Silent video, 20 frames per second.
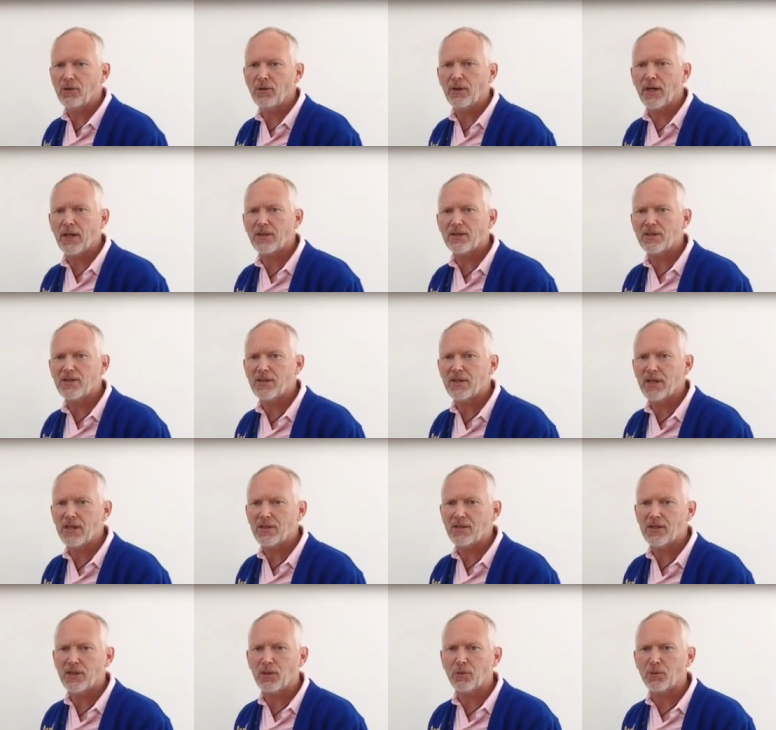you get
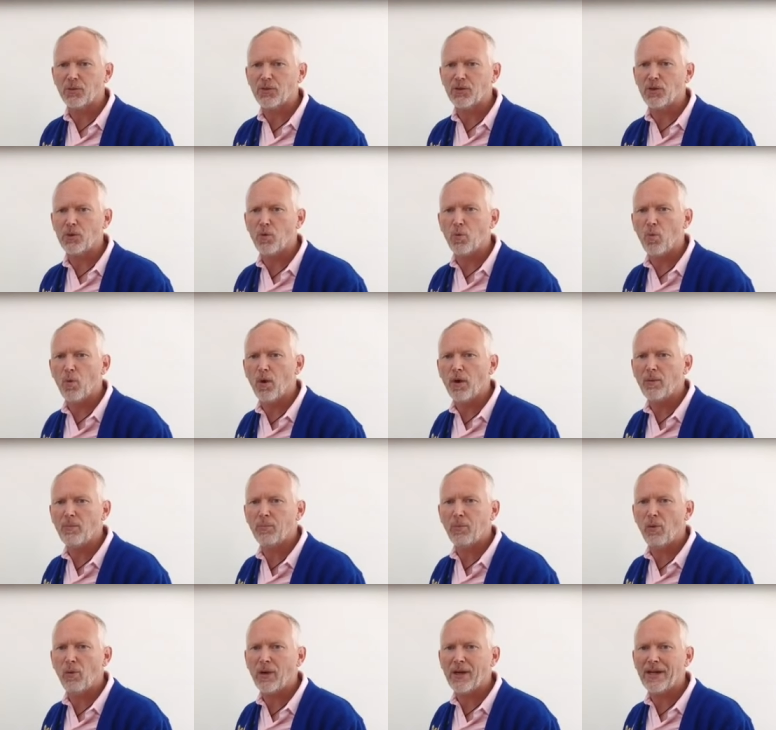c is equal to
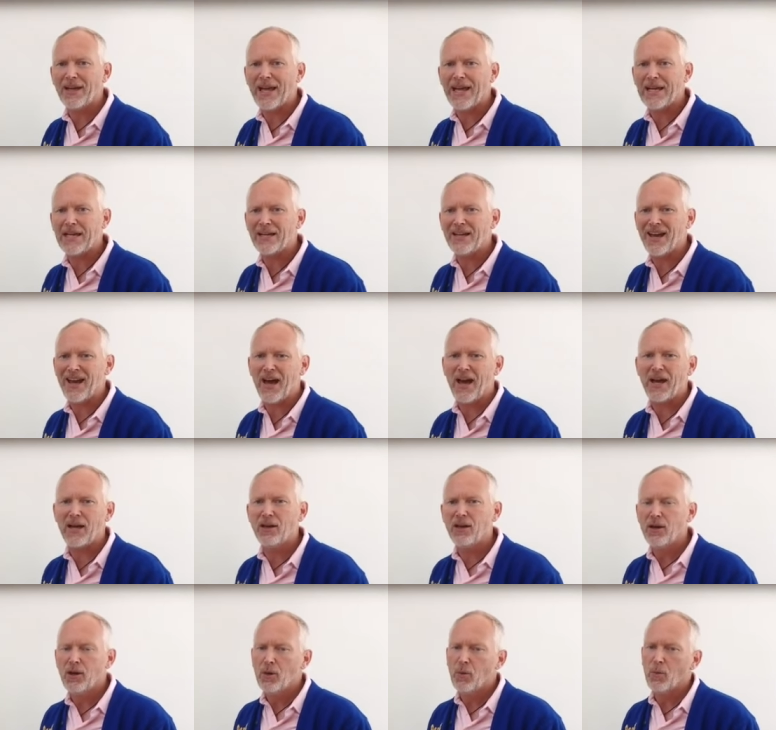
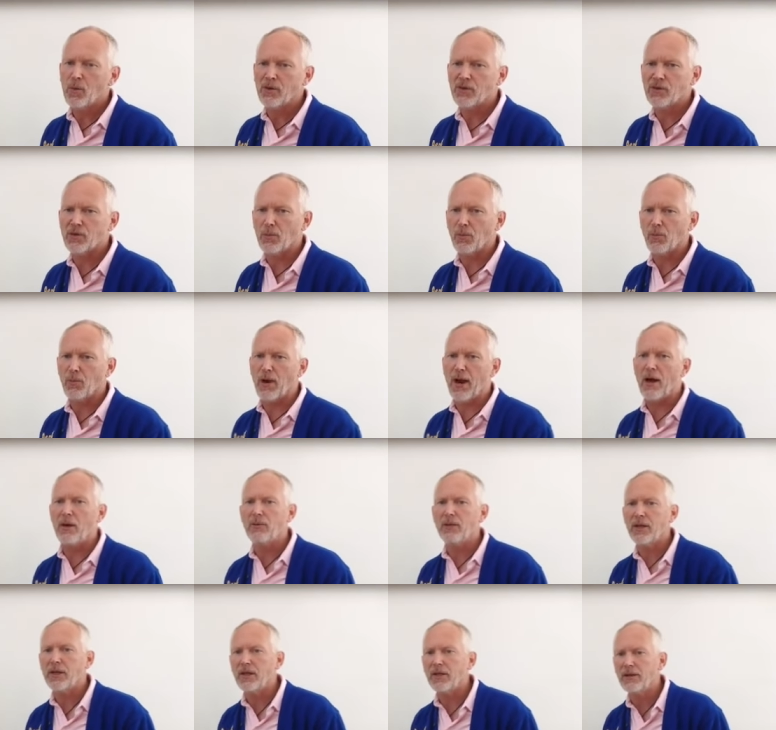1.89 with some
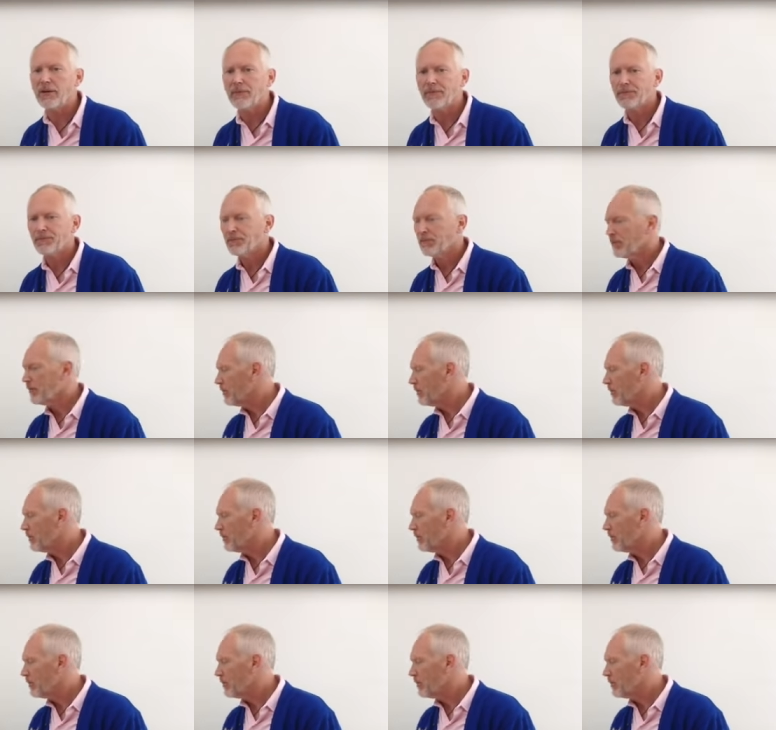rounding.